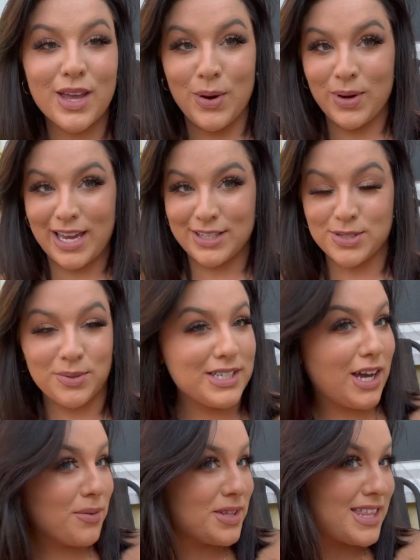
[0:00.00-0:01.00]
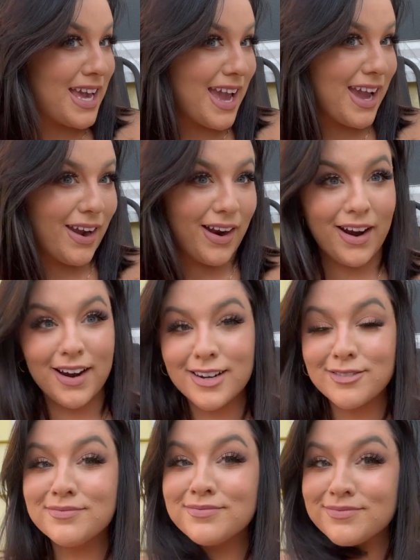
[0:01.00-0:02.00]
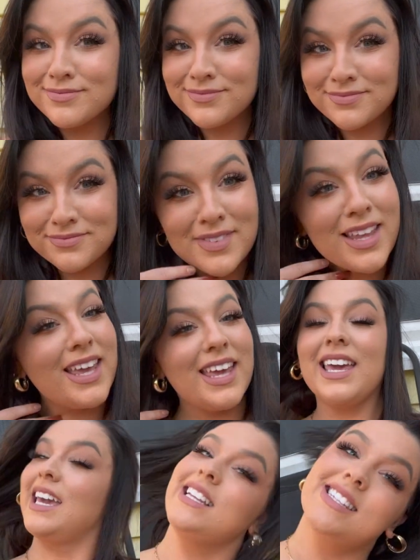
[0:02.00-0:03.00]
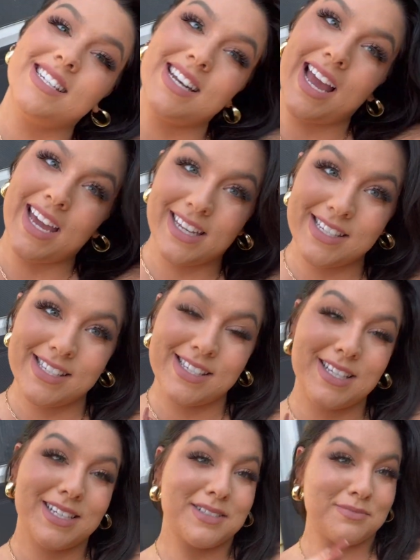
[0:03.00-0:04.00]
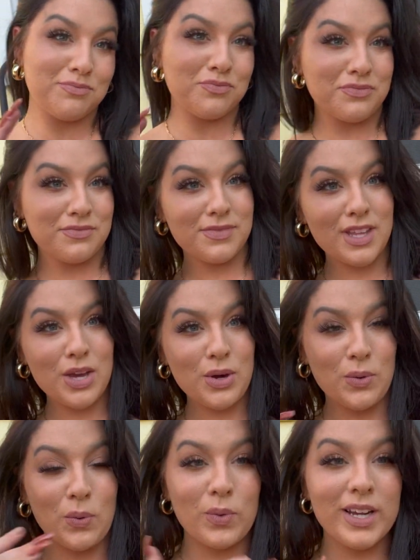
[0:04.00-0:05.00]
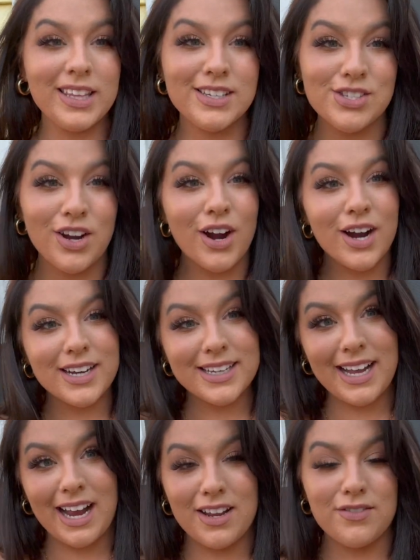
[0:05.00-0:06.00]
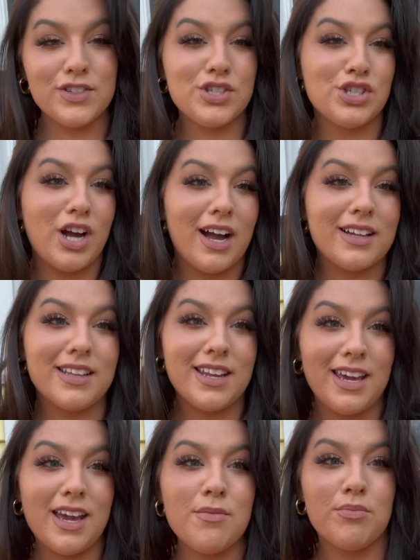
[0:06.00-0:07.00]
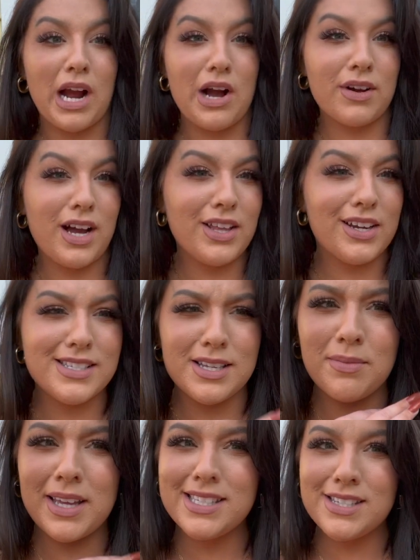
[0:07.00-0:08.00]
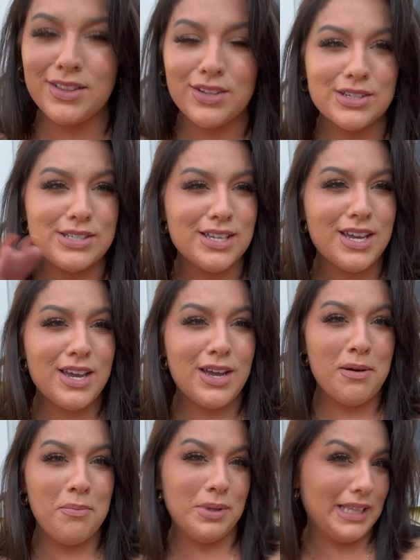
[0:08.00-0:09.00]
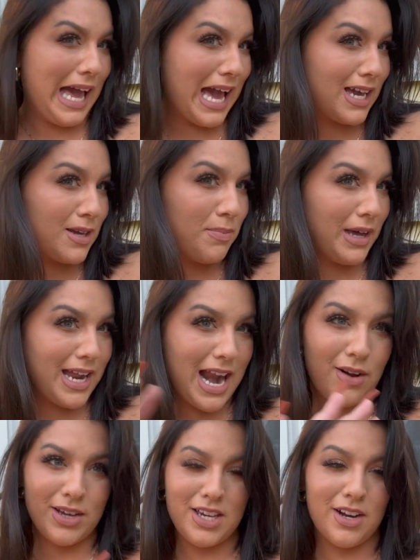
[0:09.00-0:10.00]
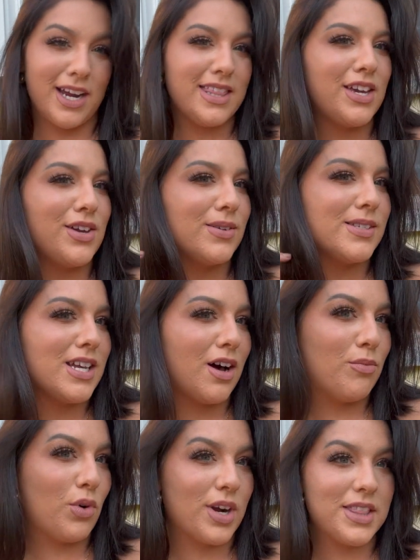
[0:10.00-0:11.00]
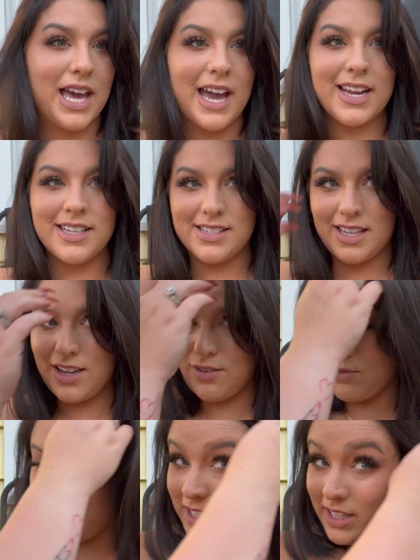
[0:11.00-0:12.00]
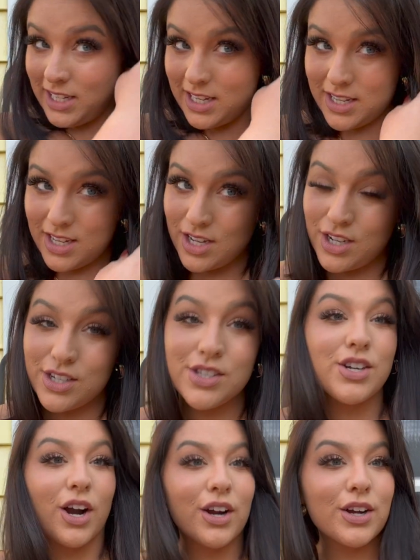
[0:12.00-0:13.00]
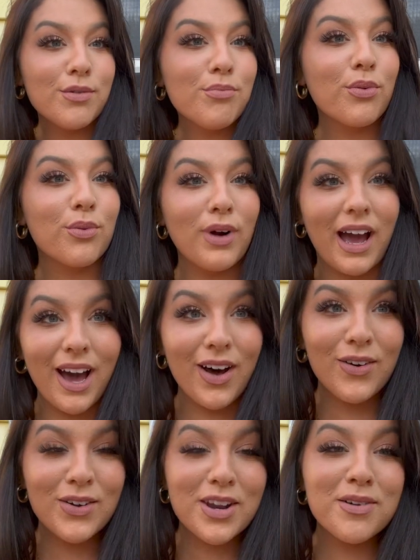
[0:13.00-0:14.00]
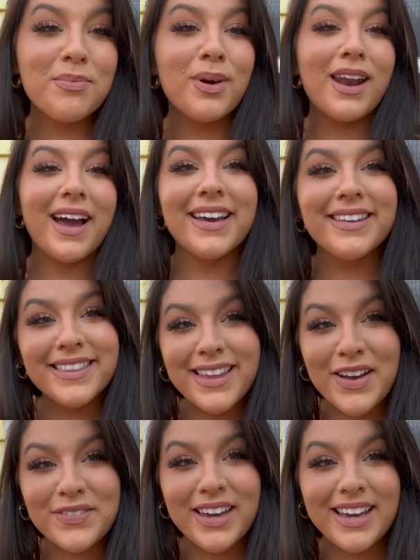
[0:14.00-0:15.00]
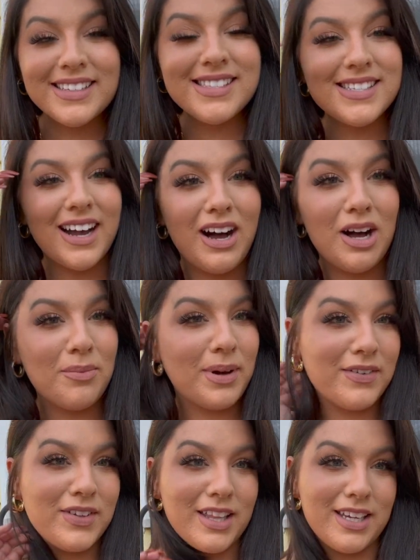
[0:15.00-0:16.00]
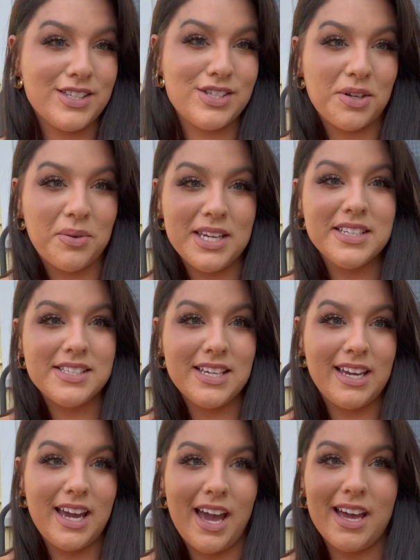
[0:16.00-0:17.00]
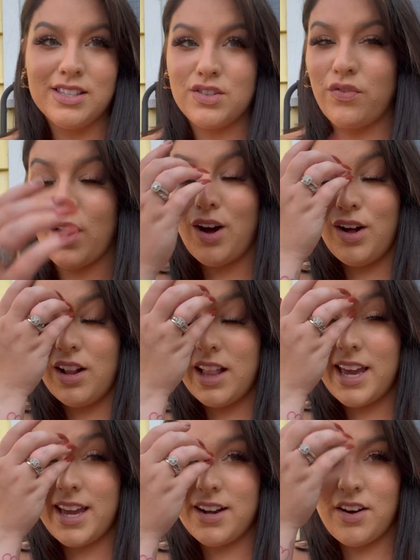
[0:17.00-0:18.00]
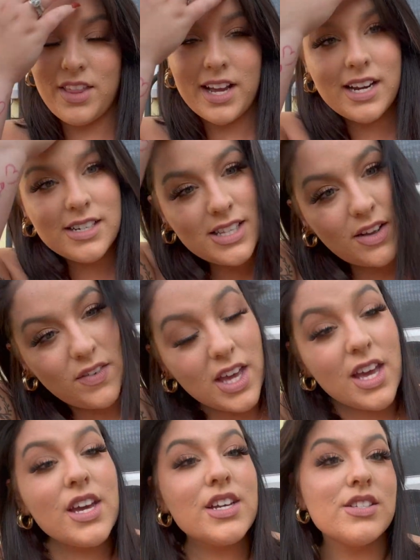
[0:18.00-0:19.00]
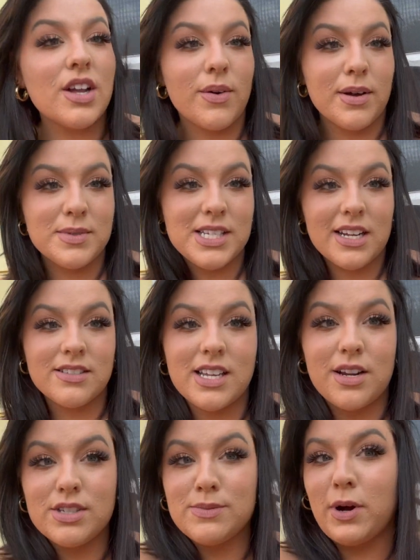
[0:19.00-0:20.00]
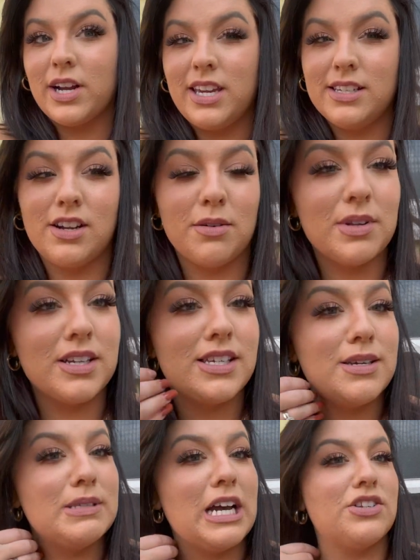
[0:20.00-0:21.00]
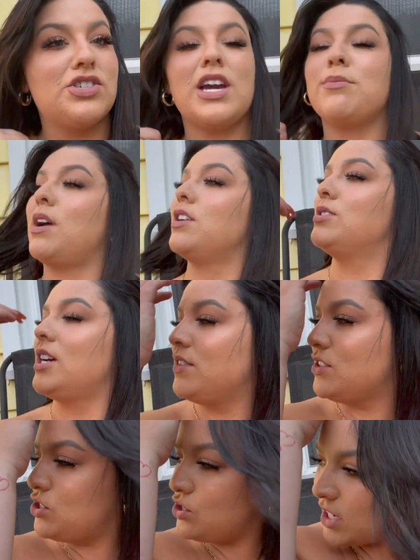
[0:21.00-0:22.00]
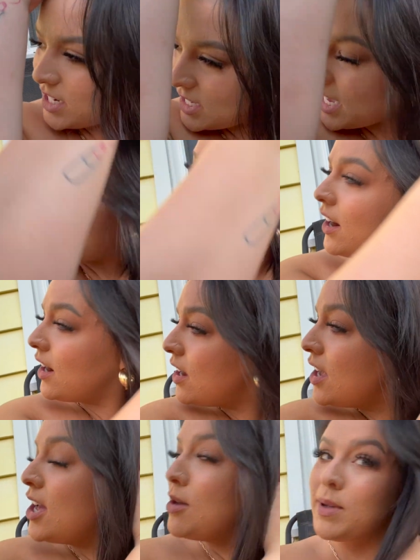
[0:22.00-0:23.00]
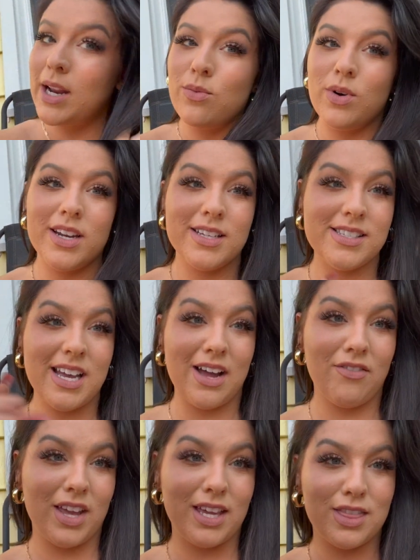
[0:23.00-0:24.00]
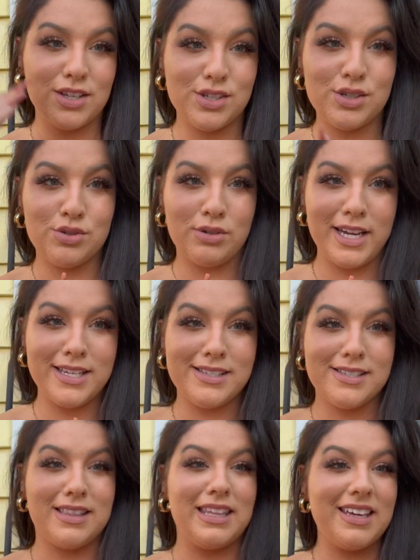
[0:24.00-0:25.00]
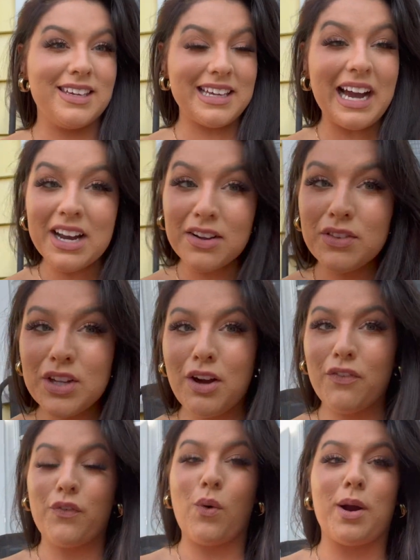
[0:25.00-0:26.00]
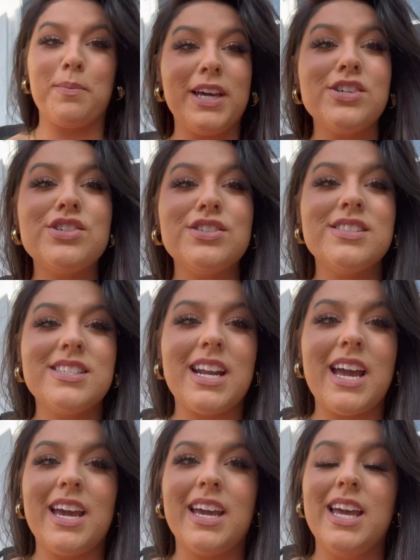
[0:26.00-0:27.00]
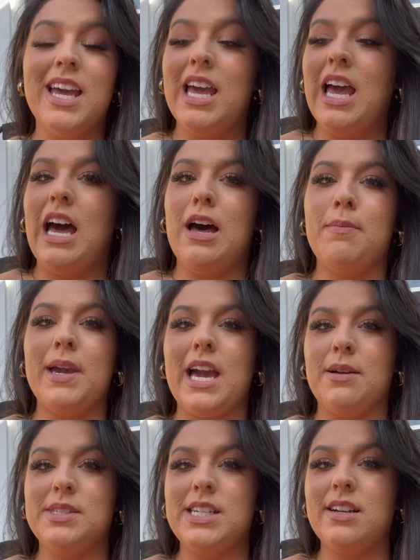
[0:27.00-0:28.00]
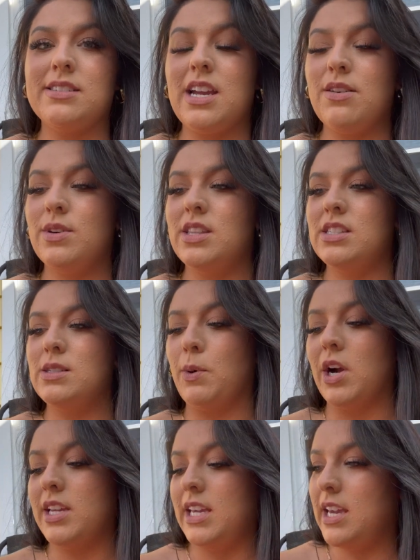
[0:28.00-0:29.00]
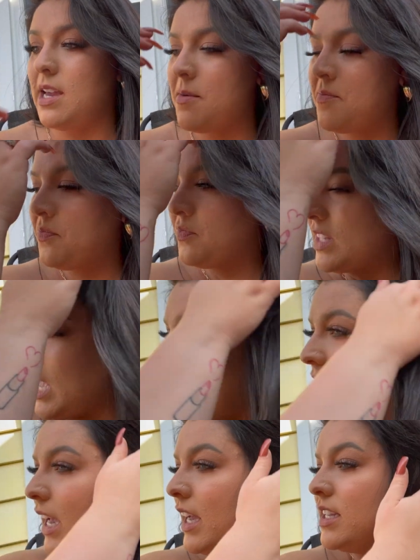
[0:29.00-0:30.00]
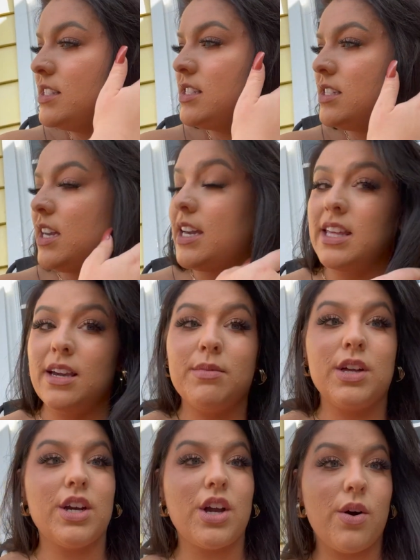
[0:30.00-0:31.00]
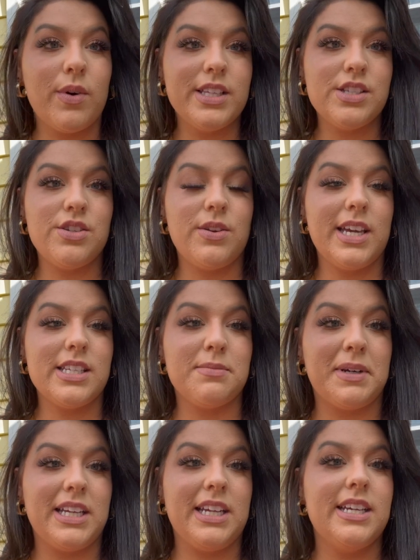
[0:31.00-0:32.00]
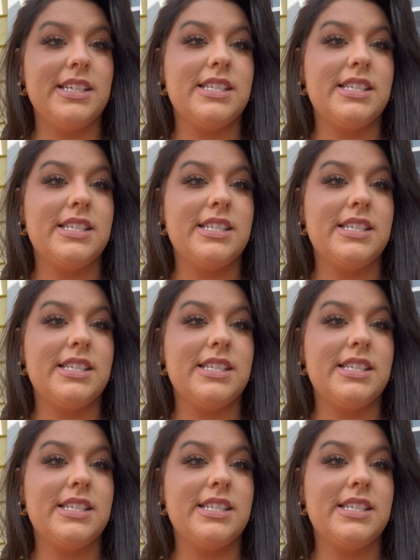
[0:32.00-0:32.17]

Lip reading: Okay, so we're done with the hair. It's a nice, really dark kind of chocolatey brown color. Some lights it looks black, but out here I think you can tell more that it's like a really dark brown, but I love it. I feel like it's so easy and fall and all that kind of stuff. So anyway, I'm sitting outside with Sparky, so I'm gonna keep touching it. I'm not used to having straightened hair, but I wanted to have like the straight sleek kind of look for pictures today. But yeah, I'm sitting outside with Sparky, and I think I'm gonna go in soon and get some cleaning